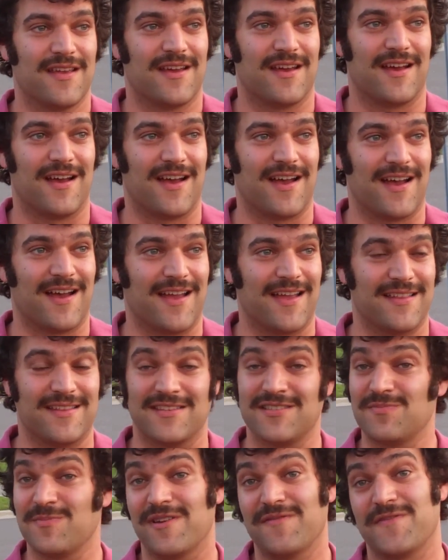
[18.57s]
Uh, and
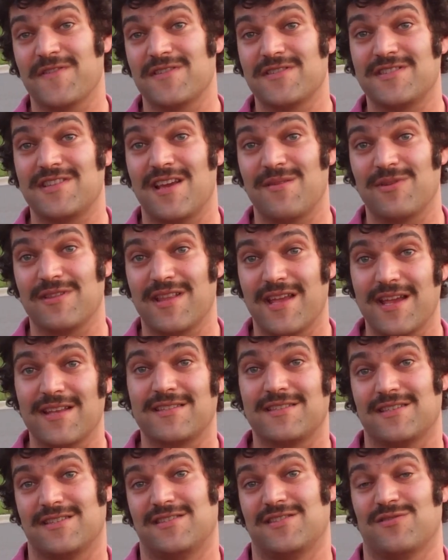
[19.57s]
this is my first time in
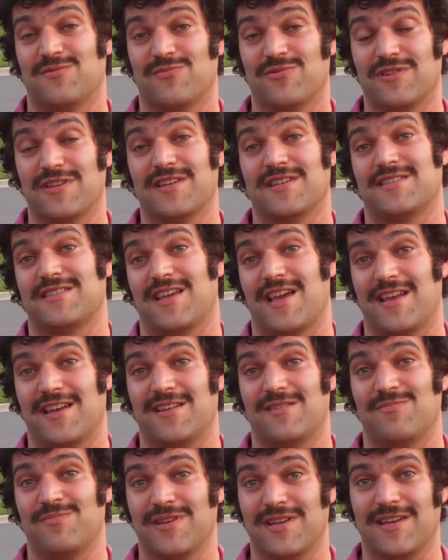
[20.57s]
Lansing, so I'm really excited
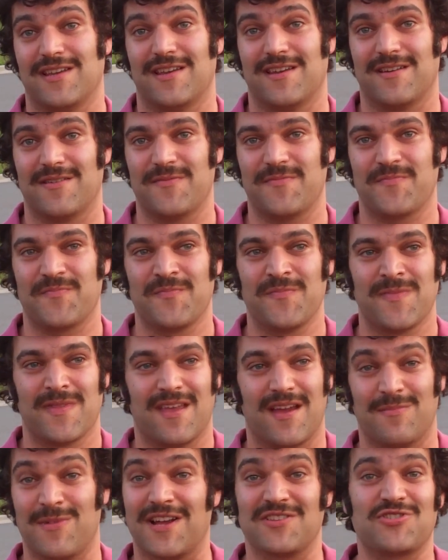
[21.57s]
to be here.
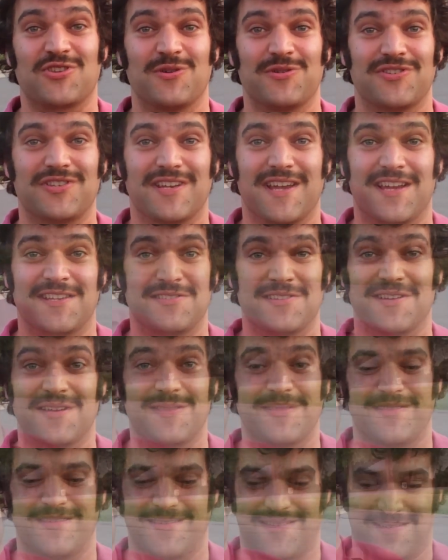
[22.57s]
I'm not sure what you guys are gonna.